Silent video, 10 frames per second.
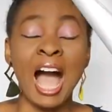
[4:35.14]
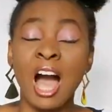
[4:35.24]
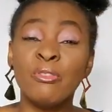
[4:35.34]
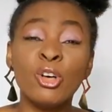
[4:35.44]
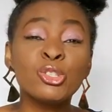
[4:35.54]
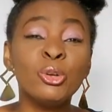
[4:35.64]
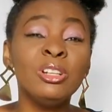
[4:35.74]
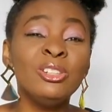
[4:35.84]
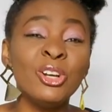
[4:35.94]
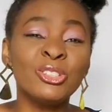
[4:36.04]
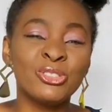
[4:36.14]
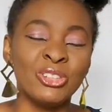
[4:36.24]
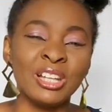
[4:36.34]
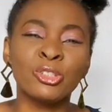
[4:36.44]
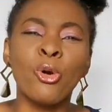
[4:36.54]
I have also learned
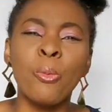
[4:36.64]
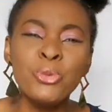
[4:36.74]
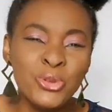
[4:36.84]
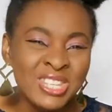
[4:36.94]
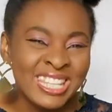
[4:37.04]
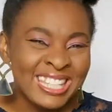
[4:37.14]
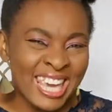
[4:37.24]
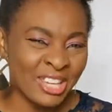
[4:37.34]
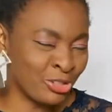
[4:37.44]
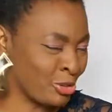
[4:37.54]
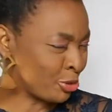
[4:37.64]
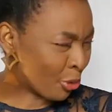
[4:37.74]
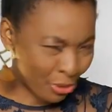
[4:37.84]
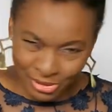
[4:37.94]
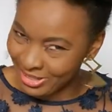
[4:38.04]
that
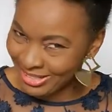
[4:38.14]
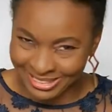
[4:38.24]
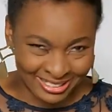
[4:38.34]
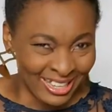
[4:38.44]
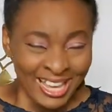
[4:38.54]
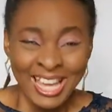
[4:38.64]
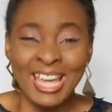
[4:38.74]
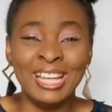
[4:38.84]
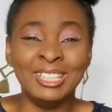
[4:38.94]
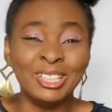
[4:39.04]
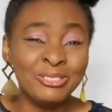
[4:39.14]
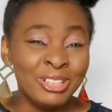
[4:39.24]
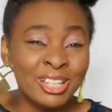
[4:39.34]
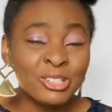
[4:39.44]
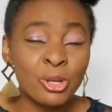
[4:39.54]
communication in the
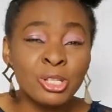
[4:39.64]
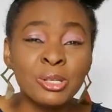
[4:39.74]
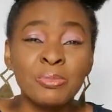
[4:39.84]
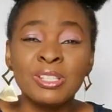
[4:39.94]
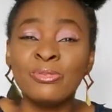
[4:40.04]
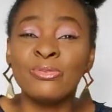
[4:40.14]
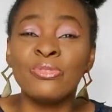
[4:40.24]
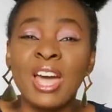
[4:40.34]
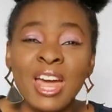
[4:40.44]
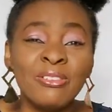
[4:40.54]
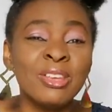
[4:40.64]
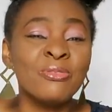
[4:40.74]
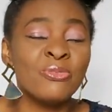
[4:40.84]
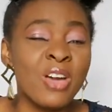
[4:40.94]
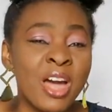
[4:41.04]
relationship is
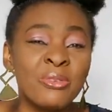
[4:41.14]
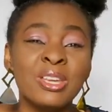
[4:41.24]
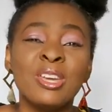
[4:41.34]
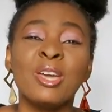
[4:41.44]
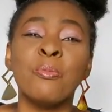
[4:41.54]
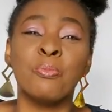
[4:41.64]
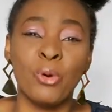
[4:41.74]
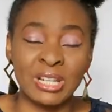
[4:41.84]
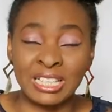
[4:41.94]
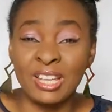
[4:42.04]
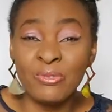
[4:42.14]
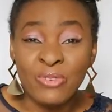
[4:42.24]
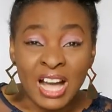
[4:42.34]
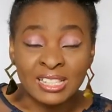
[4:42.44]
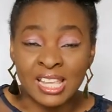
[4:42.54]
very, very important. In
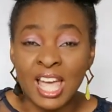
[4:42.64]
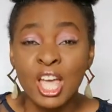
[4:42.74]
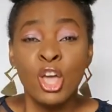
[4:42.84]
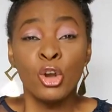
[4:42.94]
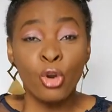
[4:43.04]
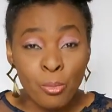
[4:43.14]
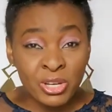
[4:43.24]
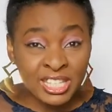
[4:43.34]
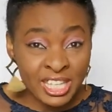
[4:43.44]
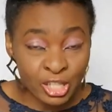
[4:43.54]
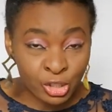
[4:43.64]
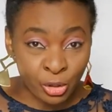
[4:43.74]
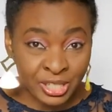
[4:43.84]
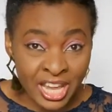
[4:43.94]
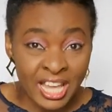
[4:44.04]
fact,
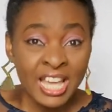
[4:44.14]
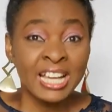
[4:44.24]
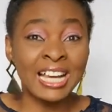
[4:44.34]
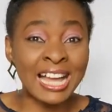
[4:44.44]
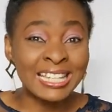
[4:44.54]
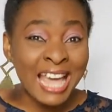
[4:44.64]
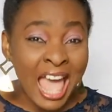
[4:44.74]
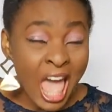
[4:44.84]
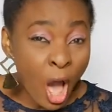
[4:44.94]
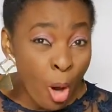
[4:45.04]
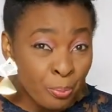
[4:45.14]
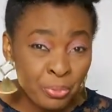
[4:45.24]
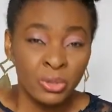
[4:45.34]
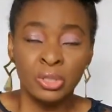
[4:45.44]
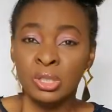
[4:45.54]
communication can
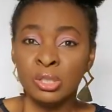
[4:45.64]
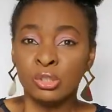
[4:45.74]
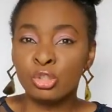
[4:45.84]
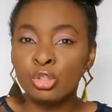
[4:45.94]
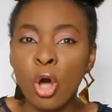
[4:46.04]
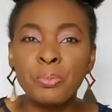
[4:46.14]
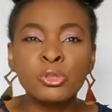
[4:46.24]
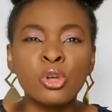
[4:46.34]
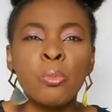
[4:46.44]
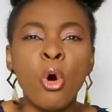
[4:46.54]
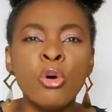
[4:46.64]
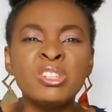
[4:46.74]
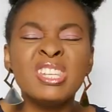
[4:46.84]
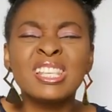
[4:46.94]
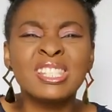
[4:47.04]
help stop some
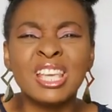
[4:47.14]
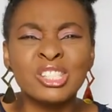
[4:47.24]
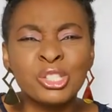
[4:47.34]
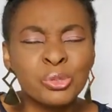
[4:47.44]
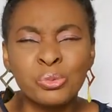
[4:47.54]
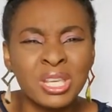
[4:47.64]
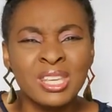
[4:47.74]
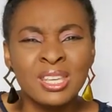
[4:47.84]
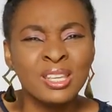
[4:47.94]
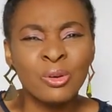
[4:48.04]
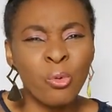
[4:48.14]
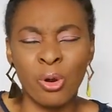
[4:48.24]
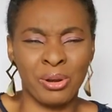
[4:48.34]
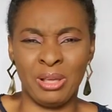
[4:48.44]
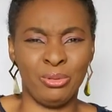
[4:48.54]
unnecessary
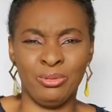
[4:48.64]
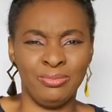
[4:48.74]
quarrel.